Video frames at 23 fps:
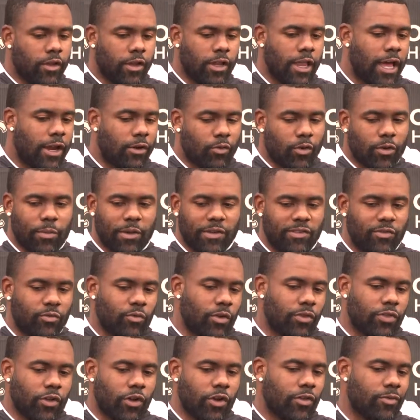A lot of run backs can
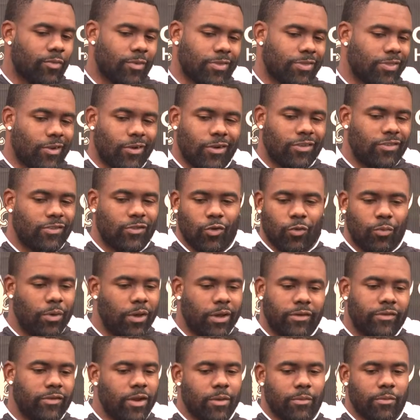run thirties, but thirty is too
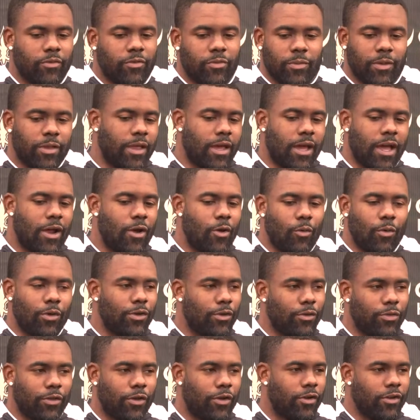big of a number for me. Like, I don't
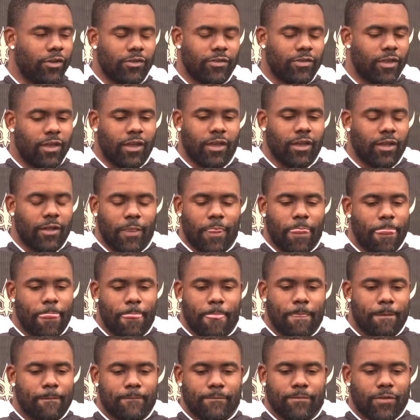want the thirties.
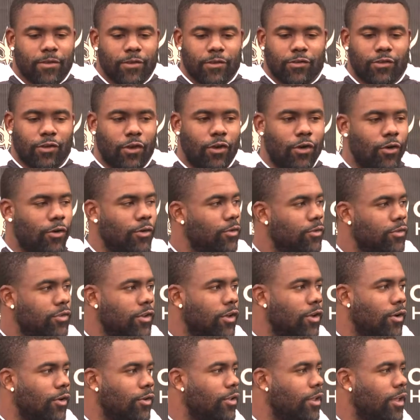Like, so,
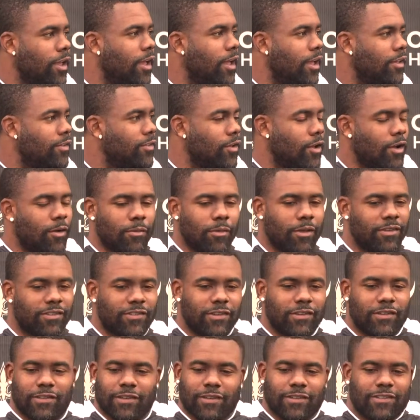so yeah. So um, it's
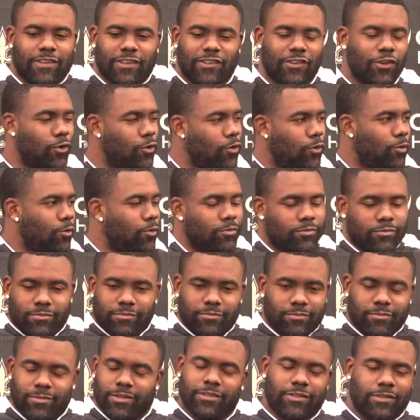just, it's just too,
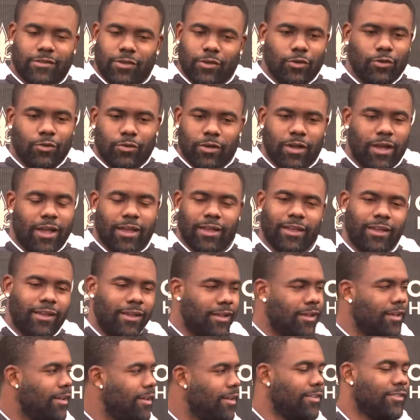it's too,
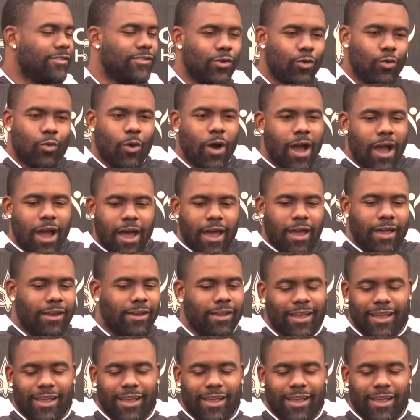uh, too wide.